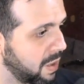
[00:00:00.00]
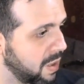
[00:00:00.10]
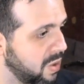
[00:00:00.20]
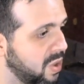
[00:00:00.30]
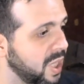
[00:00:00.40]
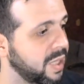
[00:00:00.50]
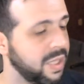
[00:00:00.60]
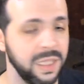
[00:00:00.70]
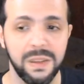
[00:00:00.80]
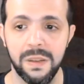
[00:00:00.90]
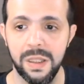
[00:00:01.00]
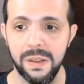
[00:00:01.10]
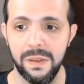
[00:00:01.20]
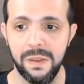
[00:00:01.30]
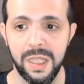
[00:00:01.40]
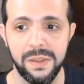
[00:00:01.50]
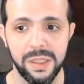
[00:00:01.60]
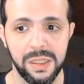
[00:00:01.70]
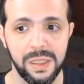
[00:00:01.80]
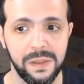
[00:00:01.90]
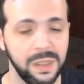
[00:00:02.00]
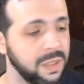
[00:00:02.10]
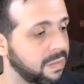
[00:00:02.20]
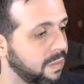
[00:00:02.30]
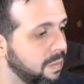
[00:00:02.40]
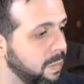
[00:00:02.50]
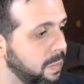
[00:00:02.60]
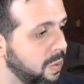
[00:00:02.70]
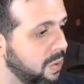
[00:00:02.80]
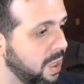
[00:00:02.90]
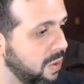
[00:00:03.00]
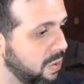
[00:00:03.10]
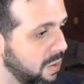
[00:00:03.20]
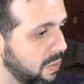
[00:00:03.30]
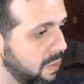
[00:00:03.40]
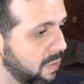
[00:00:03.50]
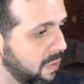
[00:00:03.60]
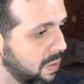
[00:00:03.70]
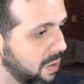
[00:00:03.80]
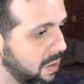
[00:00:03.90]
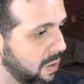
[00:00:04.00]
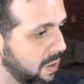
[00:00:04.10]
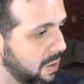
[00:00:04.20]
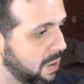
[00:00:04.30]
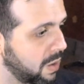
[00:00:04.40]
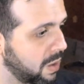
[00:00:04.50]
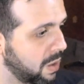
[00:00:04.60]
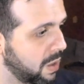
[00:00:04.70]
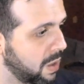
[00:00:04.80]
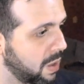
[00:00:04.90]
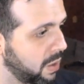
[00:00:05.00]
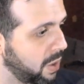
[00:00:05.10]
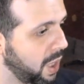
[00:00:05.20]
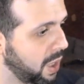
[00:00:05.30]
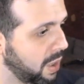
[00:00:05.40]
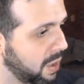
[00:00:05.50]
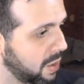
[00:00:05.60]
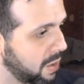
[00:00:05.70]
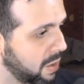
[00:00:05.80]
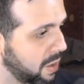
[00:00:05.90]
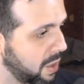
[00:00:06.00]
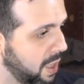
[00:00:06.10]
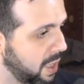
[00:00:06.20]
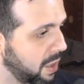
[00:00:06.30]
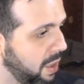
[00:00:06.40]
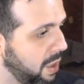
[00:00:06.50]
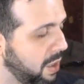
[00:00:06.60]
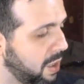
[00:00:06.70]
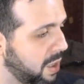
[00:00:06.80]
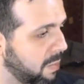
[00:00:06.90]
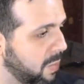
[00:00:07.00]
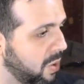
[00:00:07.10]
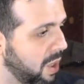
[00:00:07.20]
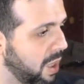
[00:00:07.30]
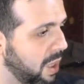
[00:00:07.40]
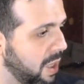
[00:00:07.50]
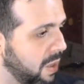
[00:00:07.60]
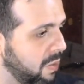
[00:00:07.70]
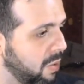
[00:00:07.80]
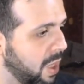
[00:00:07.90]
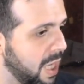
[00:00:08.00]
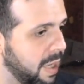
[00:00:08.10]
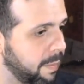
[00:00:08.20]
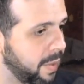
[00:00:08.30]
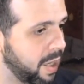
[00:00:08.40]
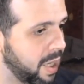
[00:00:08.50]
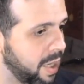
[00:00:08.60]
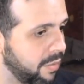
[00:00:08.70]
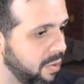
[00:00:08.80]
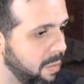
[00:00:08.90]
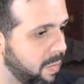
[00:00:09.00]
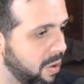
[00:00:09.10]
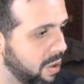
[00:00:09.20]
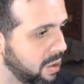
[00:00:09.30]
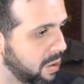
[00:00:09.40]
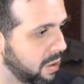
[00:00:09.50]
Generate 76 mutations. Okay, and here more or less you have the report